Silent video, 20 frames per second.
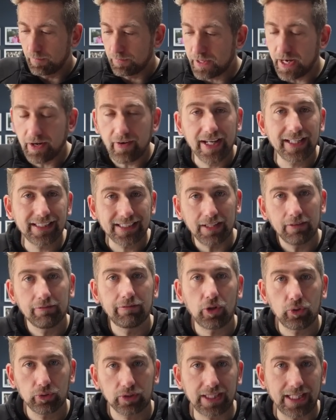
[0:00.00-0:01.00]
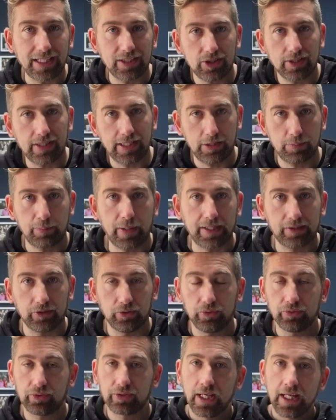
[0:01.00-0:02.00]
They're eighteen volts each of these
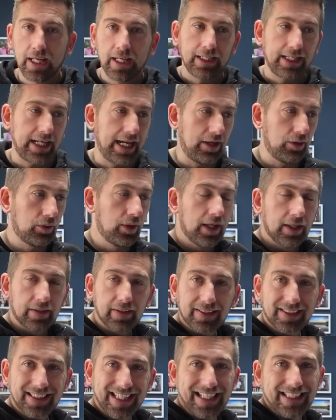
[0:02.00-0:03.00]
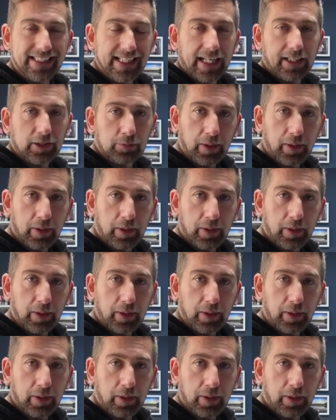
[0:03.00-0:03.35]
panels. Now, the C T E K